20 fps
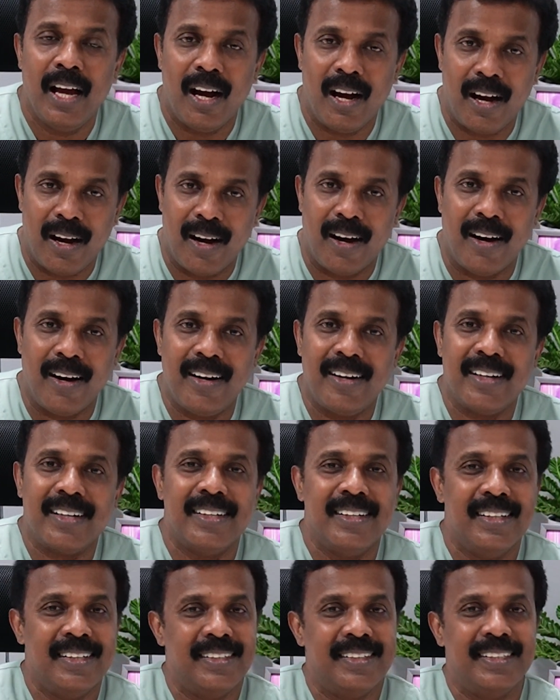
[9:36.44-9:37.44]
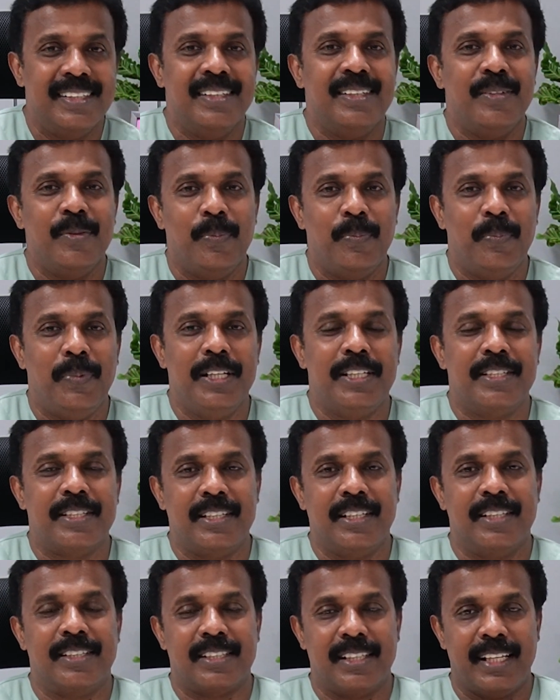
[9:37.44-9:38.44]
or the
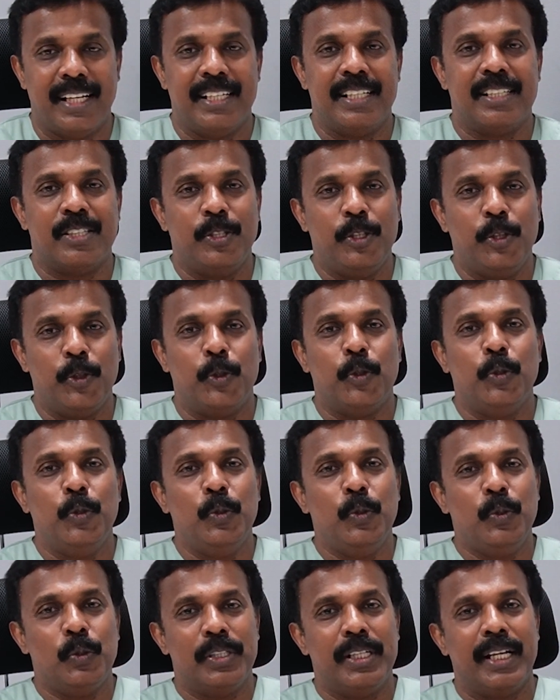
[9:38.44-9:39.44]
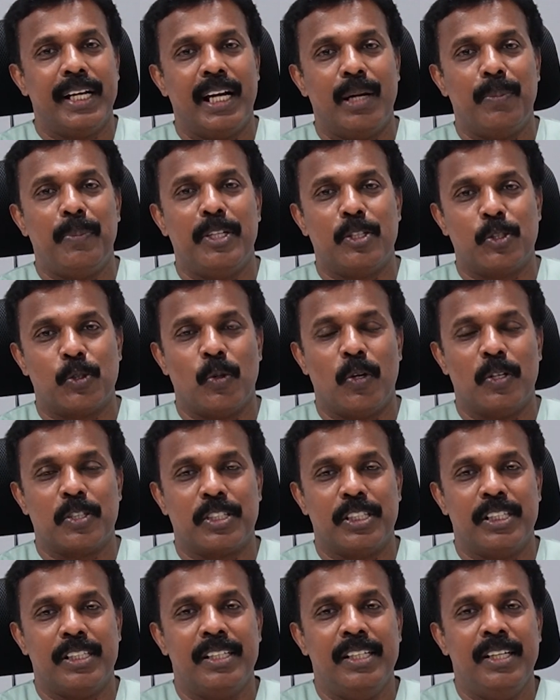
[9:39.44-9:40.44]
blisters, that is due to the herpes
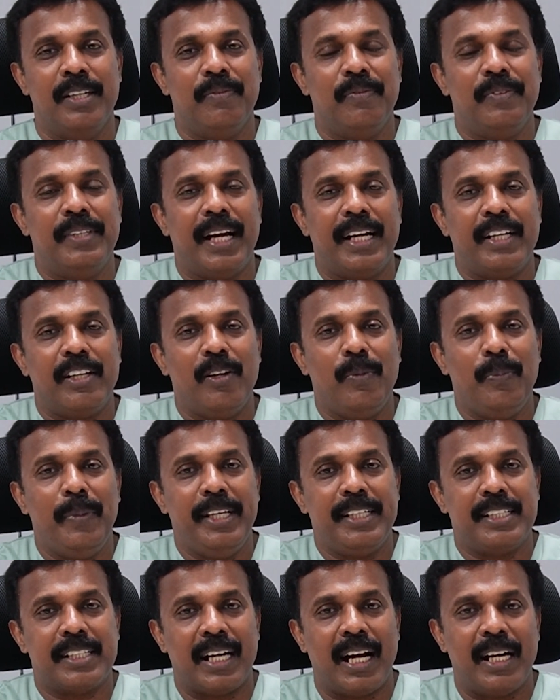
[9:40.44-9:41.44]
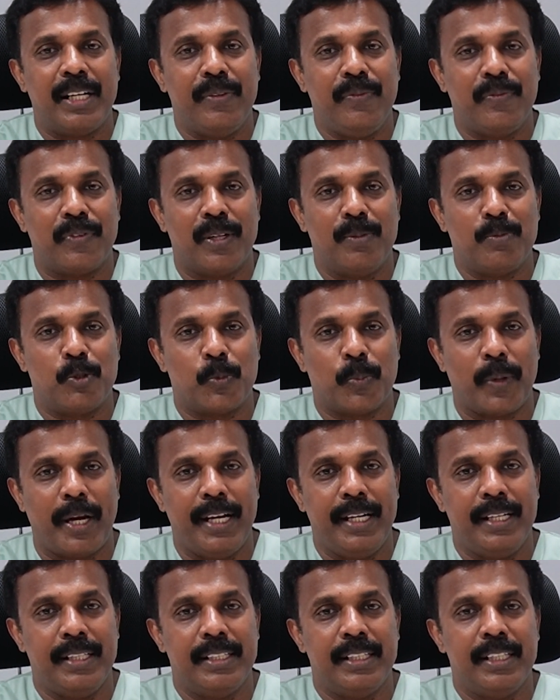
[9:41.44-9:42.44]
zoster, that will be starting from
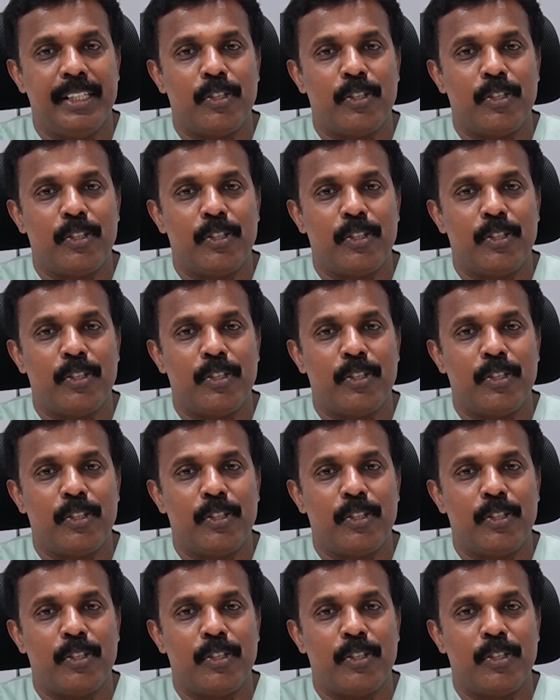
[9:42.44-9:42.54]
spine.